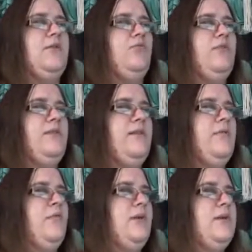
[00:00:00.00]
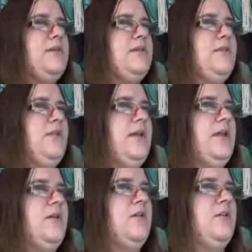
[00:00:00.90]
we'll see what we can do
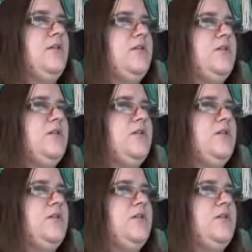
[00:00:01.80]
here